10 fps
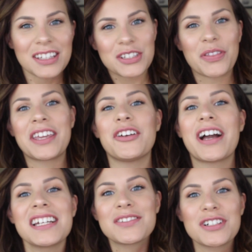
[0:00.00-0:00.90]
So thank you
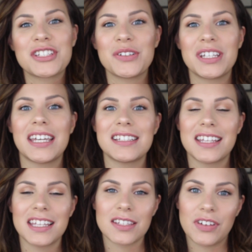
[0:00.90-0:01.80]
guys for tuning
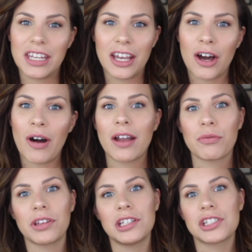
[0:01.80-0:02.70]
into this video. I
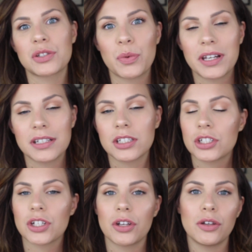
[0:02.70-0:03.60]
really just wanted to
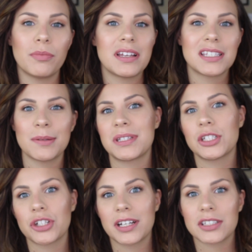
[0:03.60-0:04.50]
show you my tips
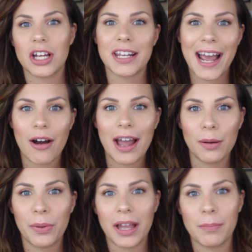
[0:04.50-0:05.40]
and tricks on how
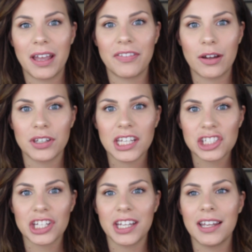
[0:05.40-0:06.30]
I apply my
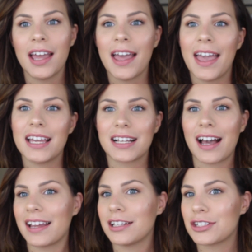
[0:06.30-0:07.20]
foundation. It
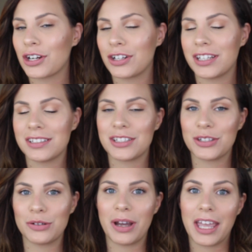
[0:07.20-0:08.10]
kind of turned
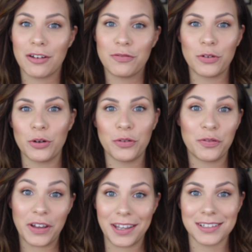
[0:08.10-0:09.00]
into a full
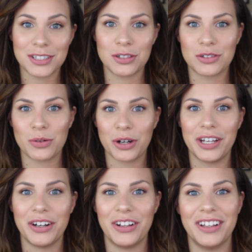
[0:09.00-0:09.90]
face tutorial,